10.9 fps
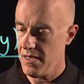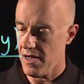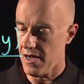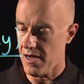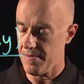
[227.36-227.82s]

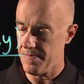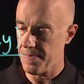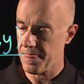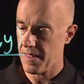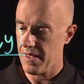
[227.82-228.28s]

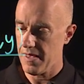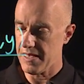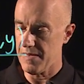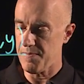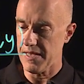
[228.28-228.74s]
um,
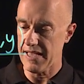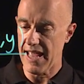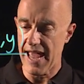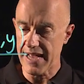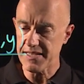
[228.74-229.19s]

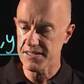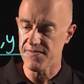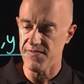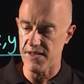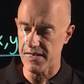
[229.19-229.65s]
keeping
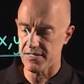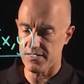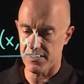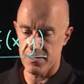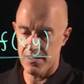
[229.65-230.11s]
x
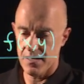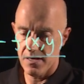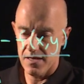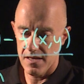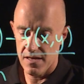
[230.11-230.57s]
fixed.
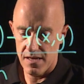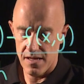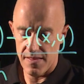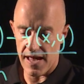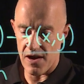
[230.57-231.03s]

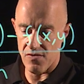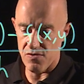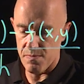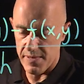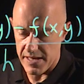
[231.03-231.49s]
That
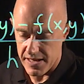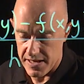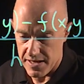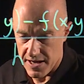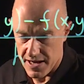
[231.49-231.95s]
will
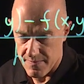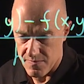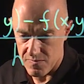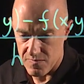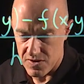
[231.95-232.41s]
be,
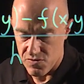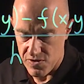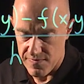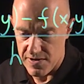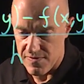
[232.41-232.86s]
um, the
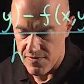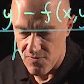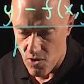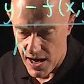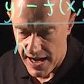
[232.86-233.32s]
derivative
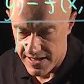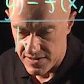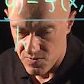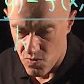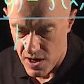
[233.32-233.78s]
of y
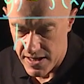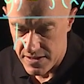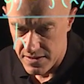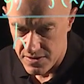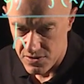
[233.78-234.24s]
is
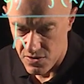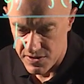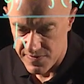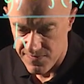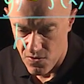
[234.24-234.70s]
1, so
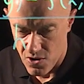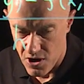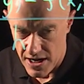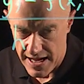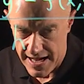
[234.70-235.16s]
it's
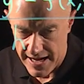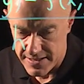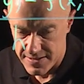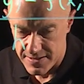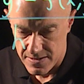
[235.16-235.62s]

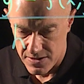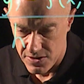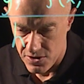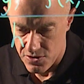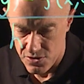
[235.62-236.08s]
4x
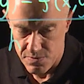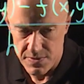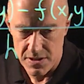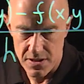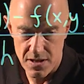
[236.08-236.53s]

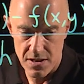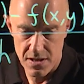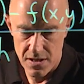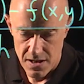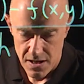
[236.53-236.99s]
cubed
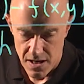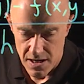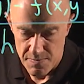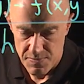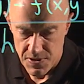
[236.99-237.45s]

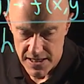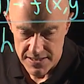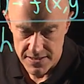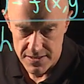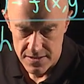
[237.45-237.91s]
uh,
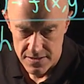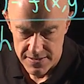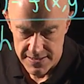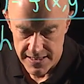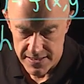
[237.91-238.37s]
plus
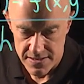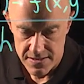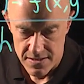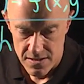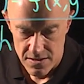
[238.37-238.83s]
6y.